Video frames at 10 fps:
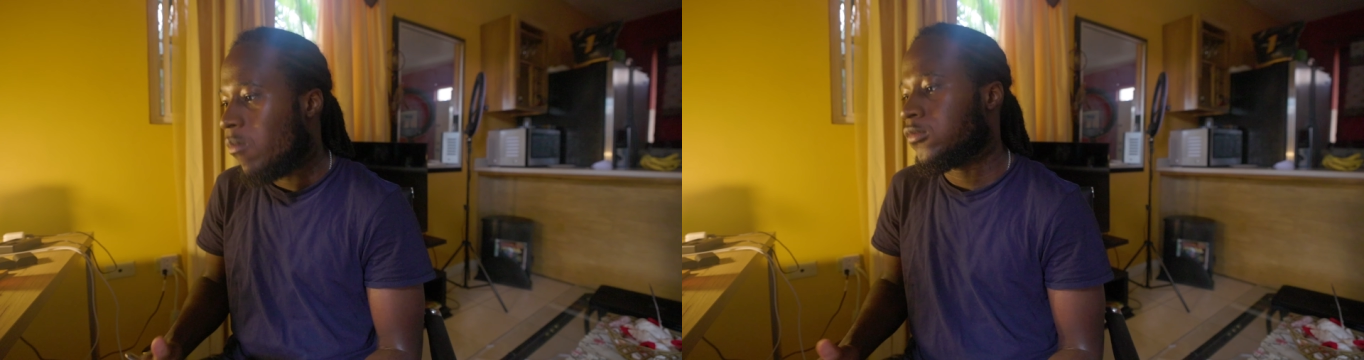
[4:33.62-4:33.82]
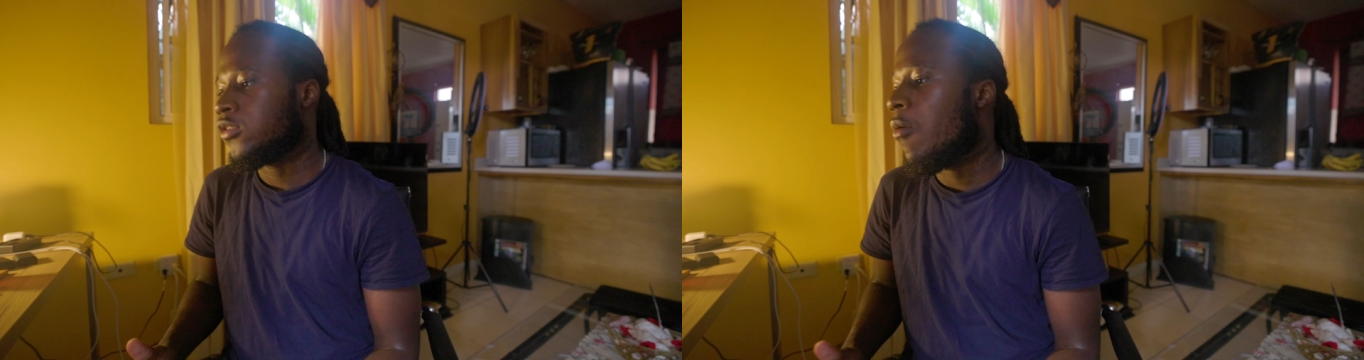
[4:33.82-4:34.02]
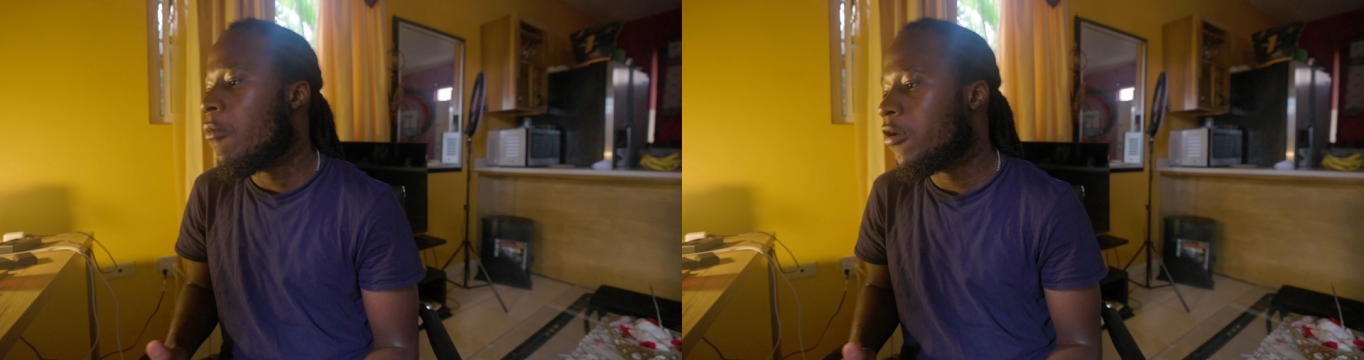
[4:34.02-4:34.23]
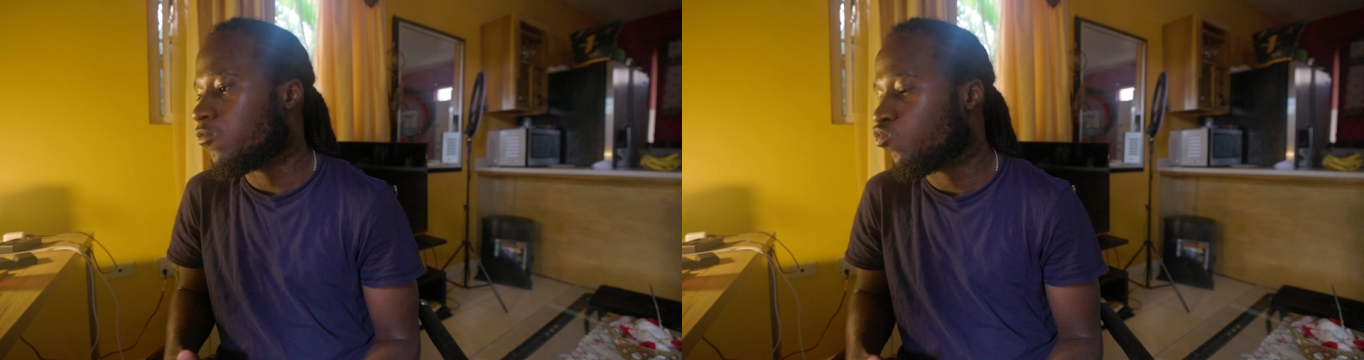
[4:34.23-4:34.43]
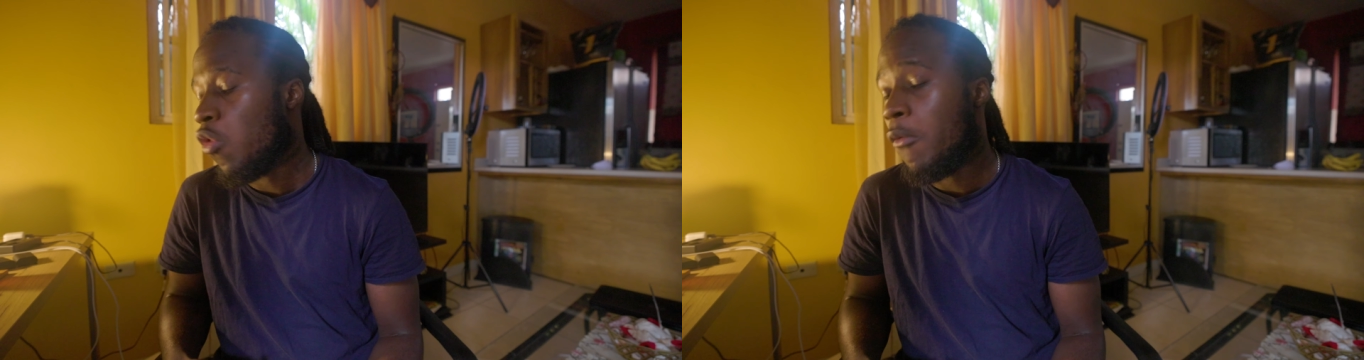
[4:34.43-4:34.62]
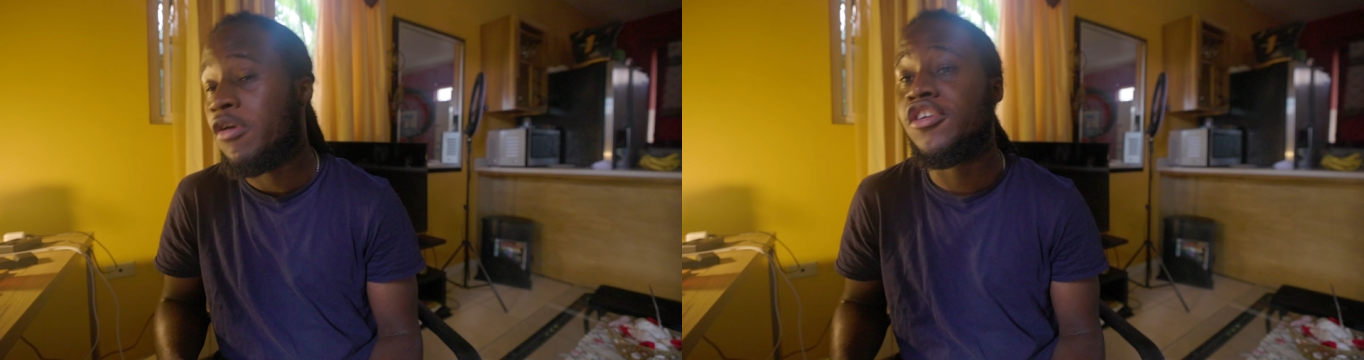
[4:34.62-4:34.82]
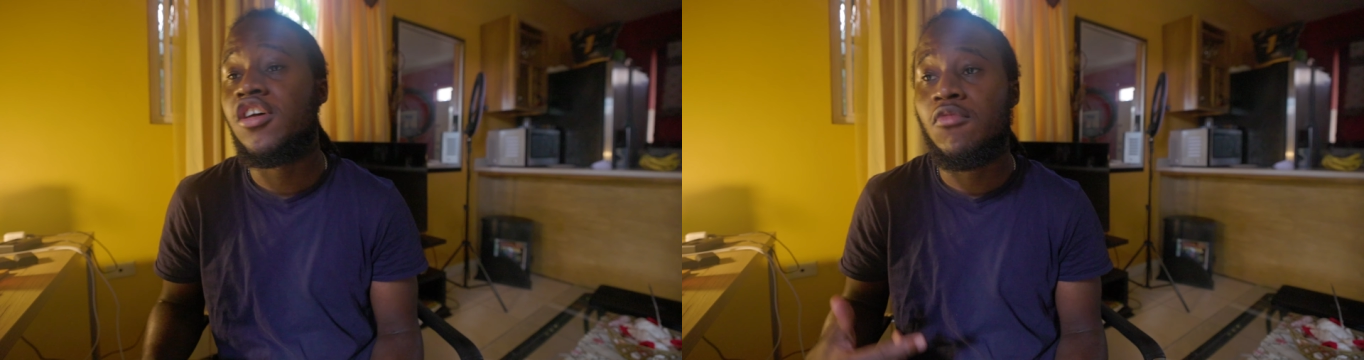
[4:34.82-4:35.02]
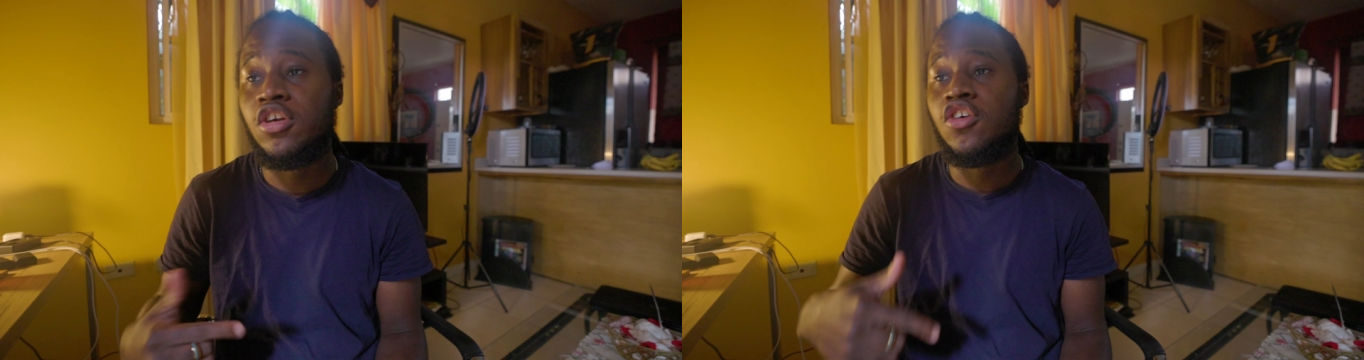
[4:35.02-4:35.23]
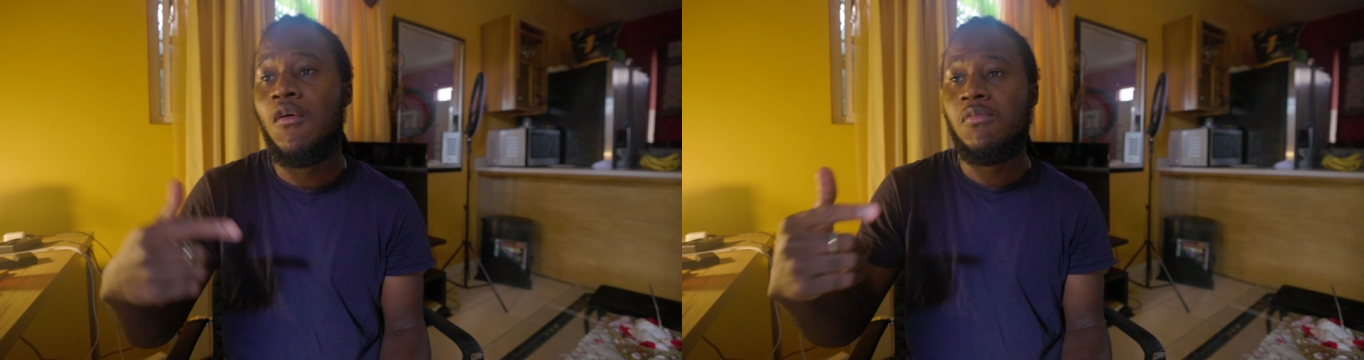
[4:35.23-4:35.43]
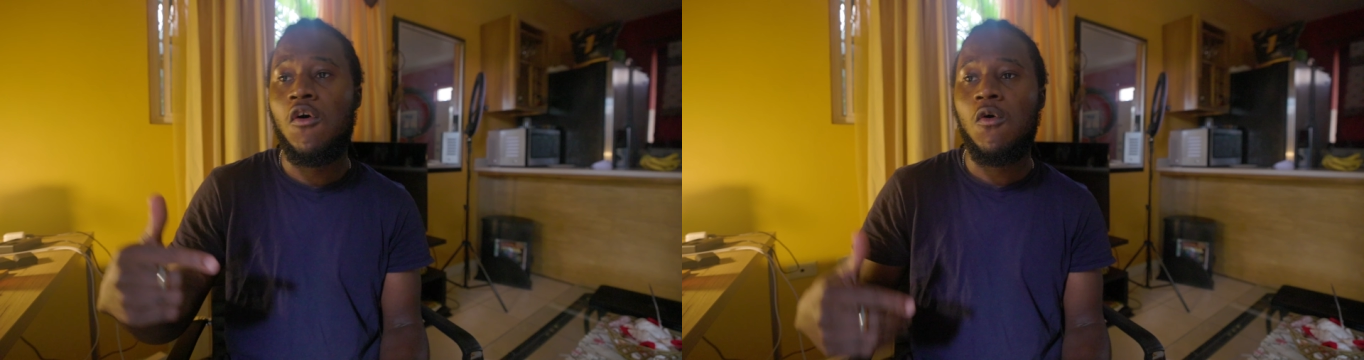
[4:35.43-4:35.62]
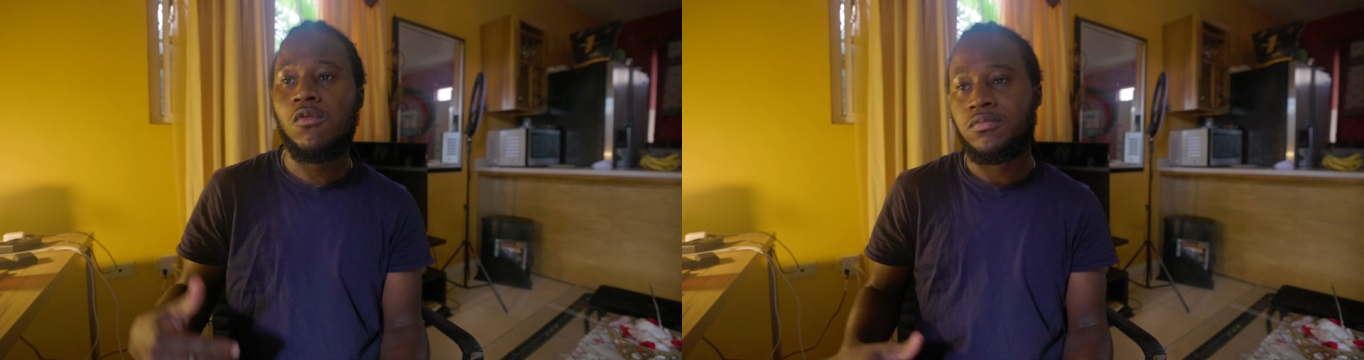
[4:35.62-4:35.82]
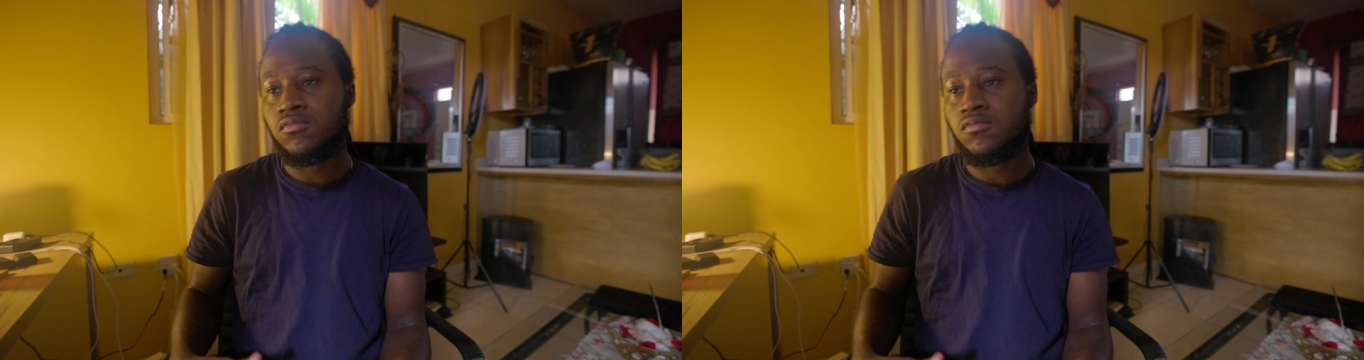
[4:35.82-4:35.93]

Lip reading: You know what I mean? When your money up now,